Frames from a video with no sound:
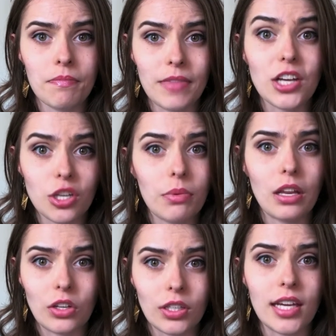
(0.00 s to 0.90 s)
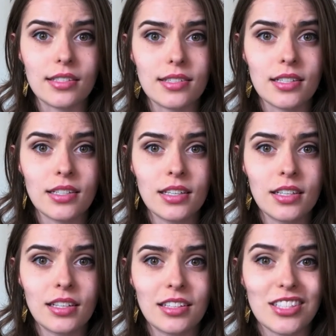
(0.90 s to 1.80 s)
That should be in your list.
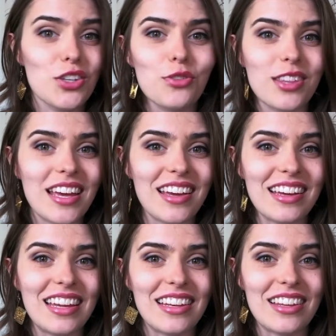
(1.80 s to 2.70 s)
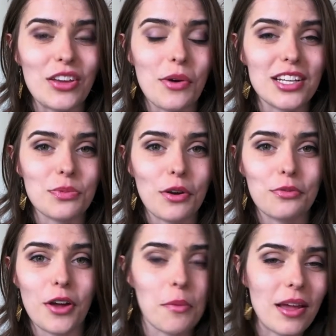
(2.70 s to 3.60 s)
Do you think in the US we're
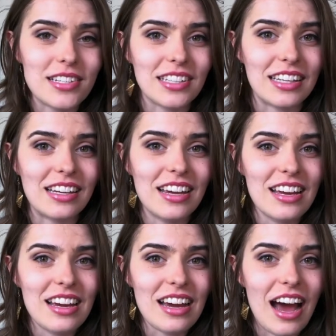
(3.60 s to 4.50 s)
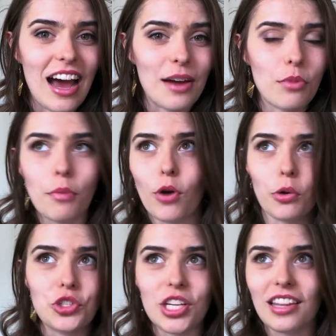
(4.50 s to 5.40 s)
fundamentally
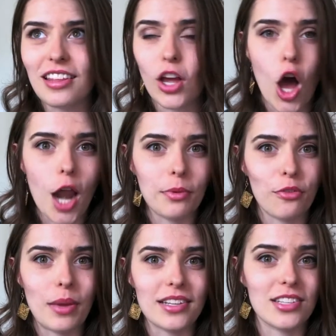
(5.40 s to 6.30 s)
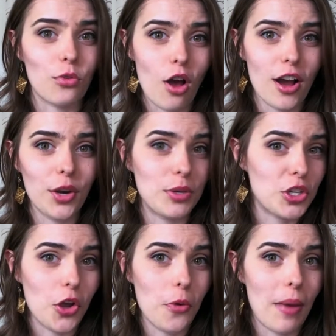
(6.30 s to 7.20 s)
approaching the economy of medicine wrong and we
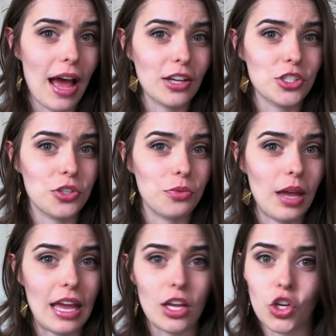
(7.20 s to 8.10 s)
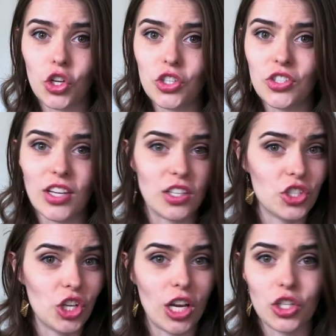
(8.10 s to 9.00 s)
should go back to a goods
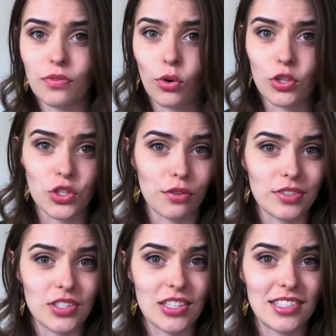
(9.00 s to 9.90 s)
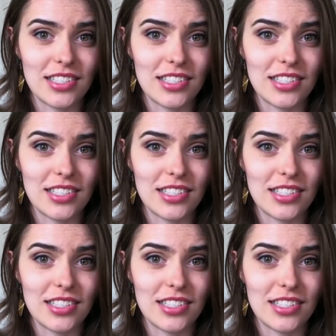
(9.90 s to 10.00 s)
exchanged for services